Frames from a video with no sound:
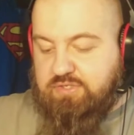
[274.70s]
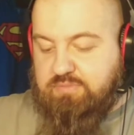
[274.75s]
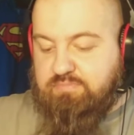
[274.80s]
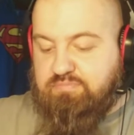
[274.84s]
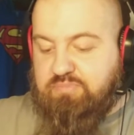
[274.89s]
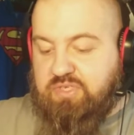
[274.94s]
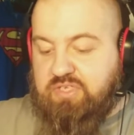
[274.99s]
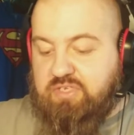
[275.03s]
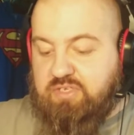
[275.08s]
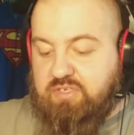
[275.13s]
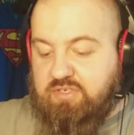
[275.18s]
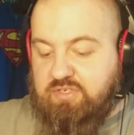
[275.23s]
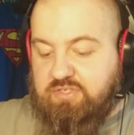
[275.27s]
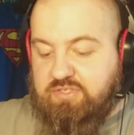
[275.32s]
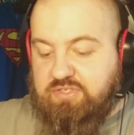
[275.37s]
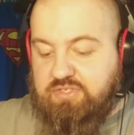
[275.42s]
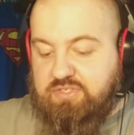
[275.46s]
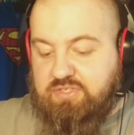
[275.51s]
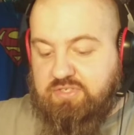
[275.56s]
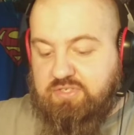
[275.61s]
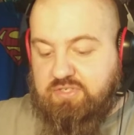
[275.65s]

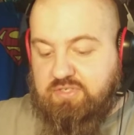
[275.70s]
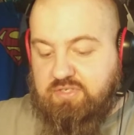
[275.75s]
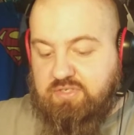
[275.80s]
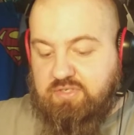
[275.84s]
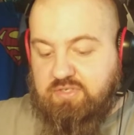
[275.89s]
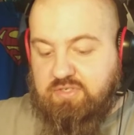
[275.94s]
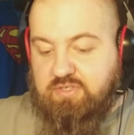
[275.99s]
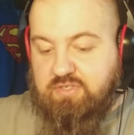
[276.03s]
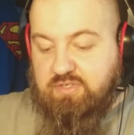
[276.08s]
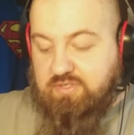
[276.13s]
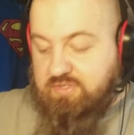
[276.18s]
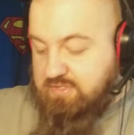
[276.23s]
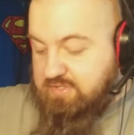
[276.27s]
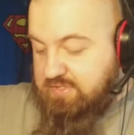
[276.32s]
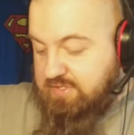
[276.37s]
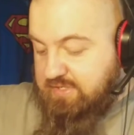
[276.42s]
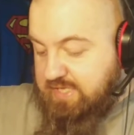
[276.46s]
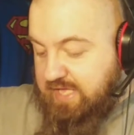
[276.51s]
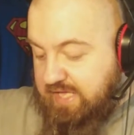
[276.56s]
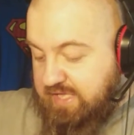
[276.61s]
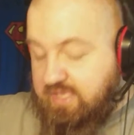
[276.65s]
Because
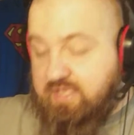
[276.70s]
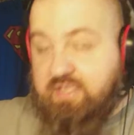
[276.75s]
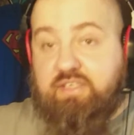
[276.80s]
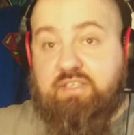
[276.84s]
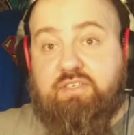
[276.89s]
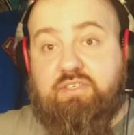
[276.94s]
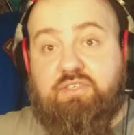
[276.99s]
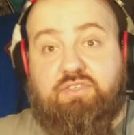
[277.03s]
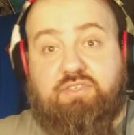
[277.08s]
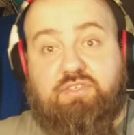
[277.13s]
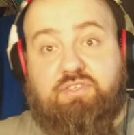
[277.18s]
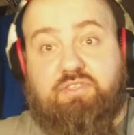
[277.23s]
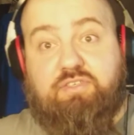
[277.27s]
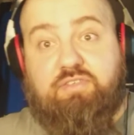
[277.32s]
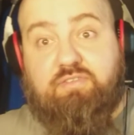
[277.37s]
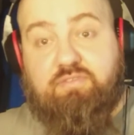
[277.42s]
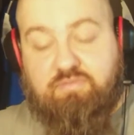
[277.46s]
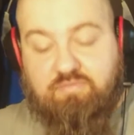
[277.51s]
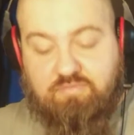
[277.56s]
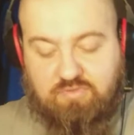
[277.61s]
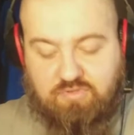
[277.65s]
that is
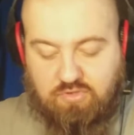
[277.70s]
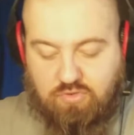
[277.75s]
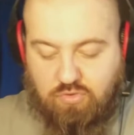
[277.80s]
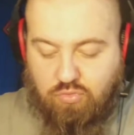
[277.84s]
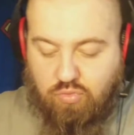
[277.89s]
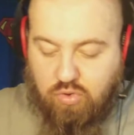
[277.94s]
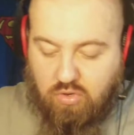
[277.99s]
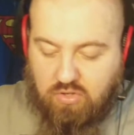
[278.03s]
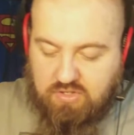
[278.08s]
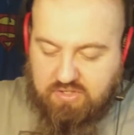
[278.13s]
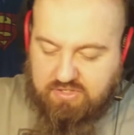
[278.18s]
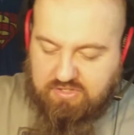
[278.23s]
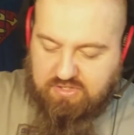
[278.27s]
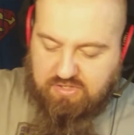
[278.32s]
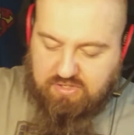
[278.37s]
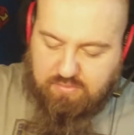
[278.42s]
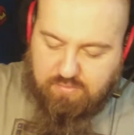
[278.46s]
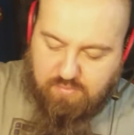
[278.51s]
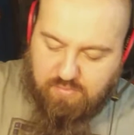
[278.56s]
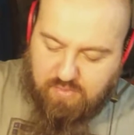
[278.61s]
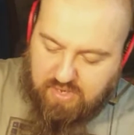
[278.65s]
the quality
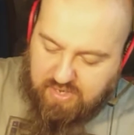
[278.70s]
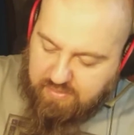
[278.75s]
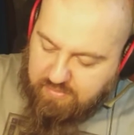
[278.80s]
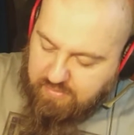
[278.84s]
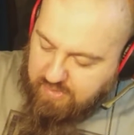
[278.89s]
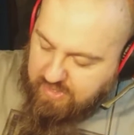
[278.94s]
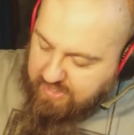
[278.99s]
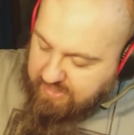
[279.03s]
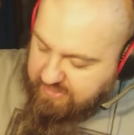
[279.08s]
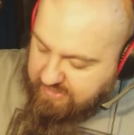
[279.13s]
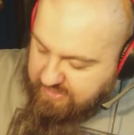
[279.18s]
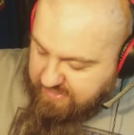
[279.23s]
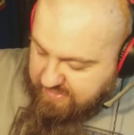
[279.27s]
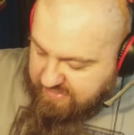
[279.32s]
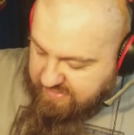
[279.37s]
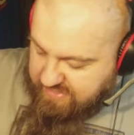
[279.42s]
in my mind.